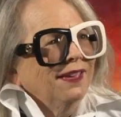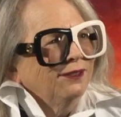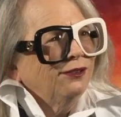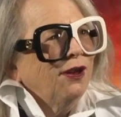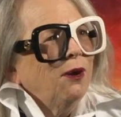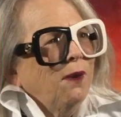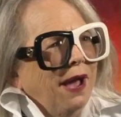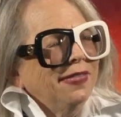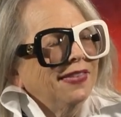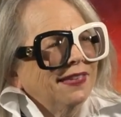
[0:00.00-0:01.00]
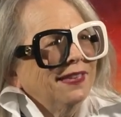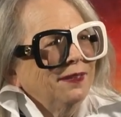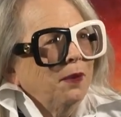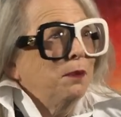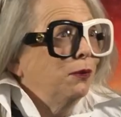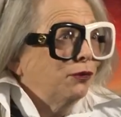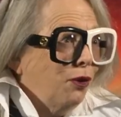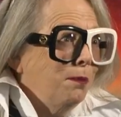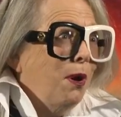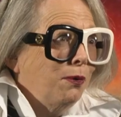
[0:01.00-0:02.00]
So I think a
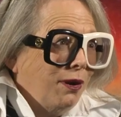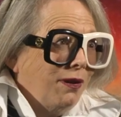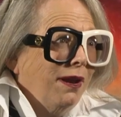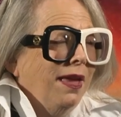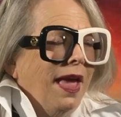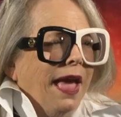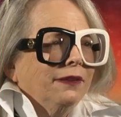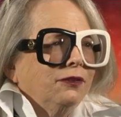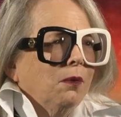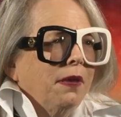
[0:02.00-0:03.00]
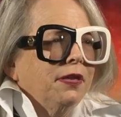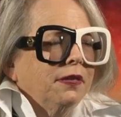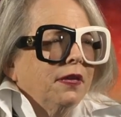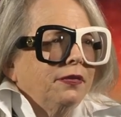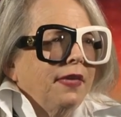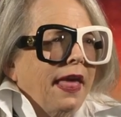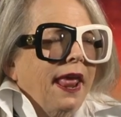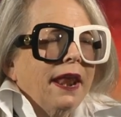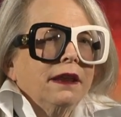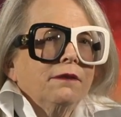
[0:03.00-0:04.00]
musical motor. And so I think that
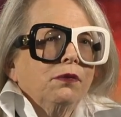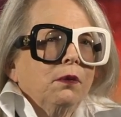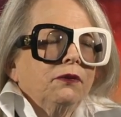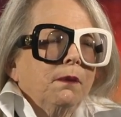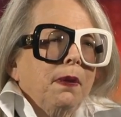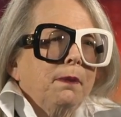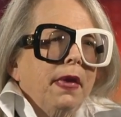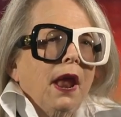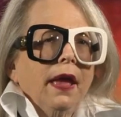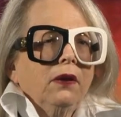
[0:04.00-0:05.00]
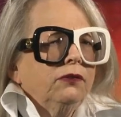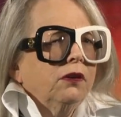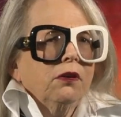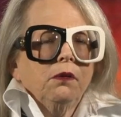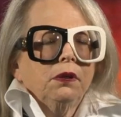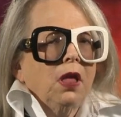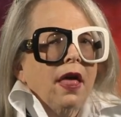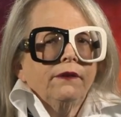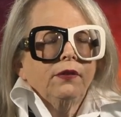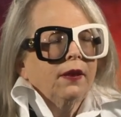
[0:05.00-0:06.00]
had an influence on me. But I also go to a
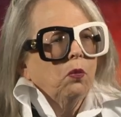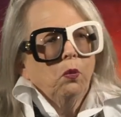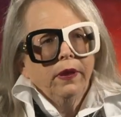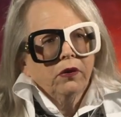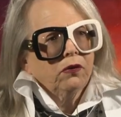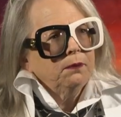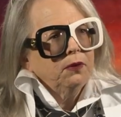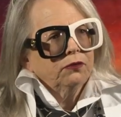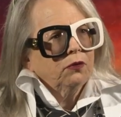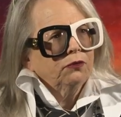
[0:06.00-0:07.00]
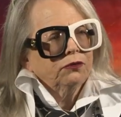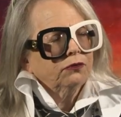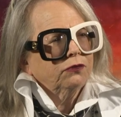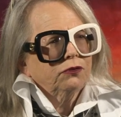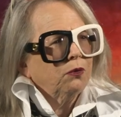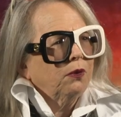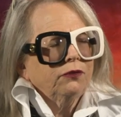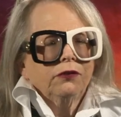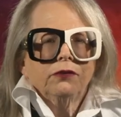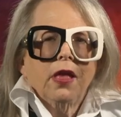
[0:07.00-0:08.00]
lot of like weird musical sources.